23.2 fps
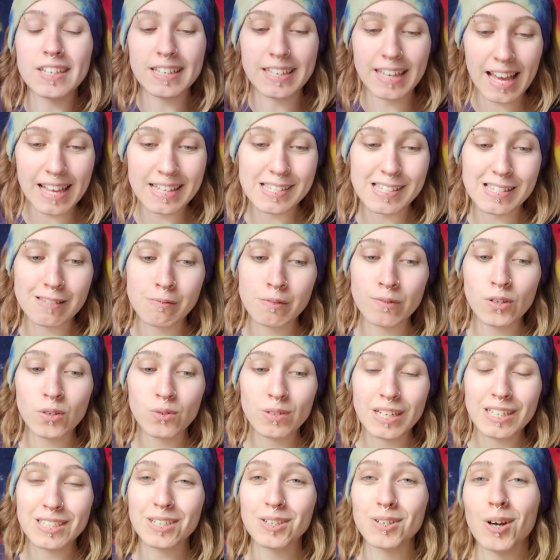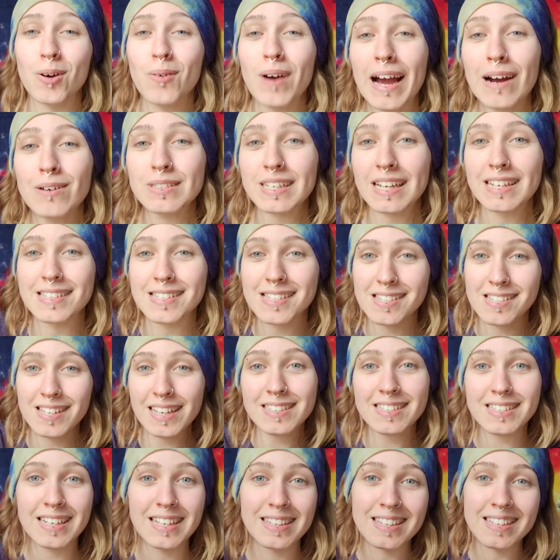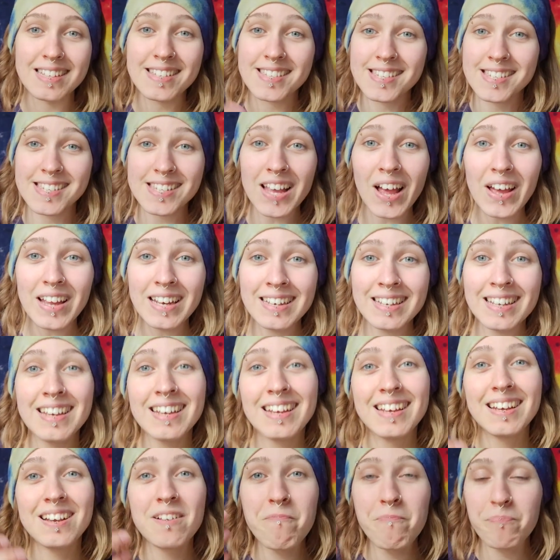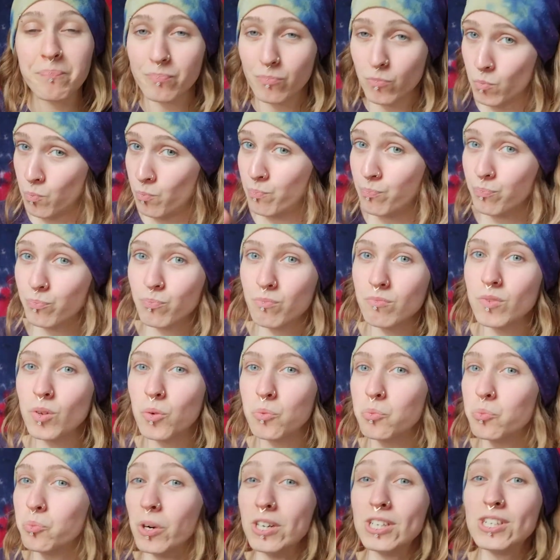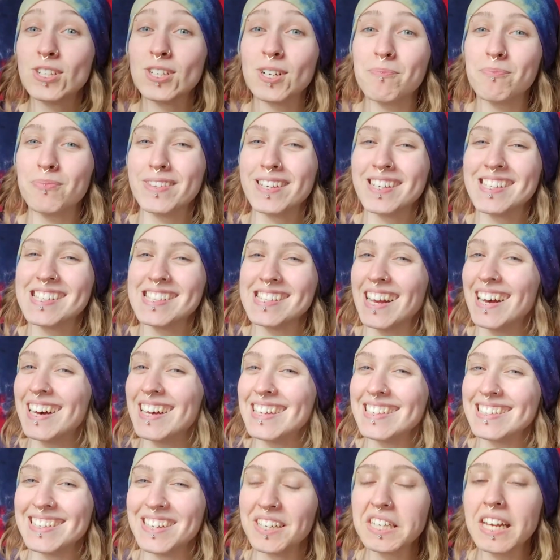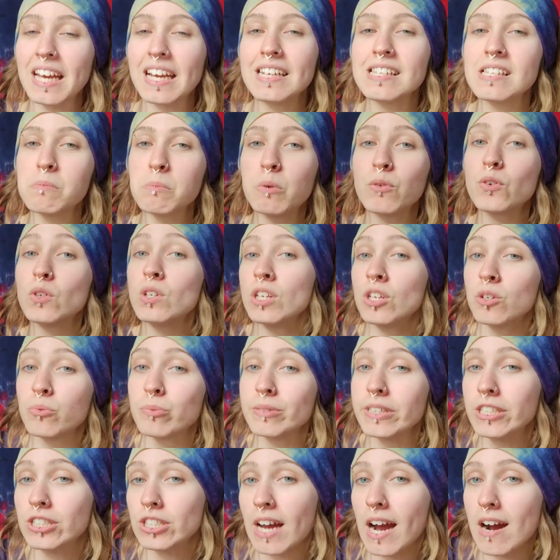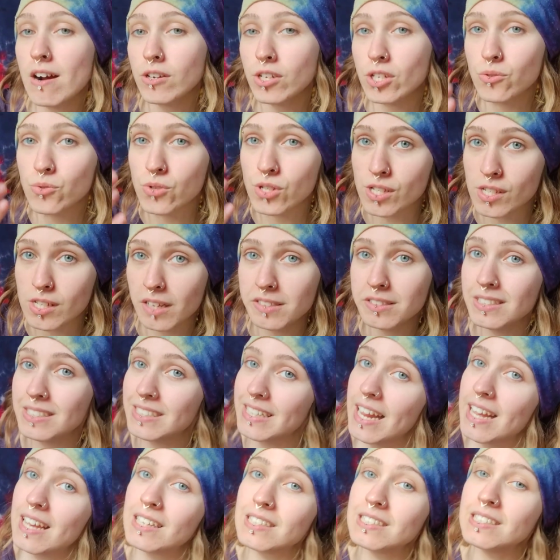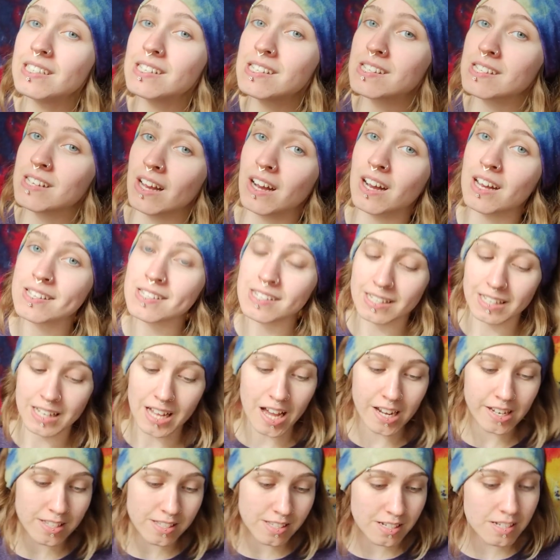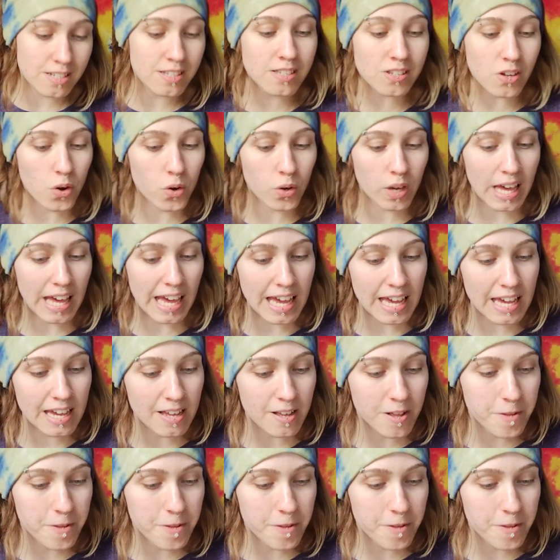Again, some of you need to go out and sit in the sun. Worship the sun, okay? Some of you need to reach out to sun deities, gods and goddesses, okay?